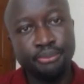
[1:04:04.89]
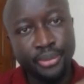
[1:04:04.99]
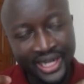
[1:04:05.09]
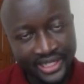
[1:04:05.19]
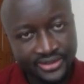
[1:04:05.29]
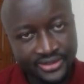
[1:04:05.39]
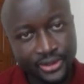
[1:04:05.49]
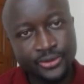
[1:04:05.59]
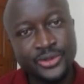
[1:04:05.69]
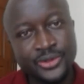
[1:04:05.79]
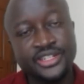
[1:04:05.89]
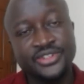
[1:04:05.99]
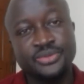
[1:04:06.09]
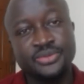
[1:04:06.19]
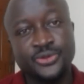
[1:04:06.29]
place or which
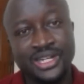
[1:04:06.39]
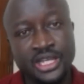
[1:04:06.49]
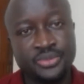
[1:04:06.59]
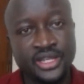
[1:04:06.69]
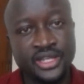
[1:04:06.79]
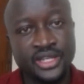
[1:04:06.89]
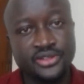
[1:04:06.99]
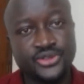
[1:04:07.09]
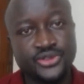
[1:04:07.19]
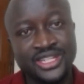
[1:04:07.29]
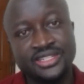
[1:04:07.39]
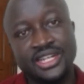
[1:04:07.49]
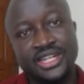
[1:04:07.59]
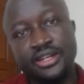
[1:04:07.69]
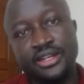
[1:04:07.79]
investment will I make so that
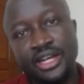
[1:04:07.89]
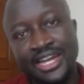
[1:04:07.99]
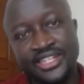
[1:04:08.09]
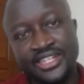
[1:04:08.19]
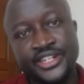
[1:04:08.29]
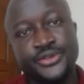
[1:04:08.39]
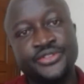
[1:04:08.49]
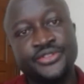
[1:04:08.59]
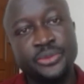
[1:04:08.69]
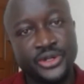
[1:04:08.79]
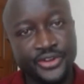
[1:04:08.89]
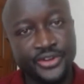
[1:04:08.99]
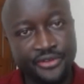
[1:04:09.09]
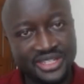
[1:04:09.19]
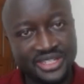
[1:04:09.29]
at a rate of
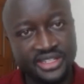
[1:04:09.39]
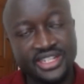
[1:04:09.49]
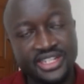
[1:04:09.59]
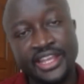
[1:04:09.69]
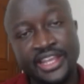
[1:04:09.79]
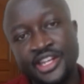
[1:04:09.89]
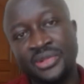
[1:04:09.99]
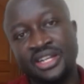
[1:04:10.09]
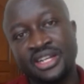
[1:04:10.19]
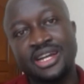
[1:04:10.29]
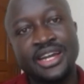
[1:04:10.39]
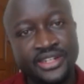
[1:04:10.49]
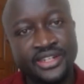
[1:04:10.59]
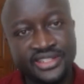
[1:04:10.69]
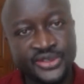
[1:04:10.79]
9.5%, I get back
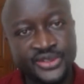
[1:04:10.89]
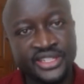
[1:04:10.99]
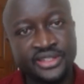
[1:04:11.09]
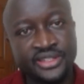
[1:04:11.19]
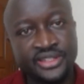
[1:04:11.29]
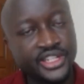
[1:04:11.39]
100,000.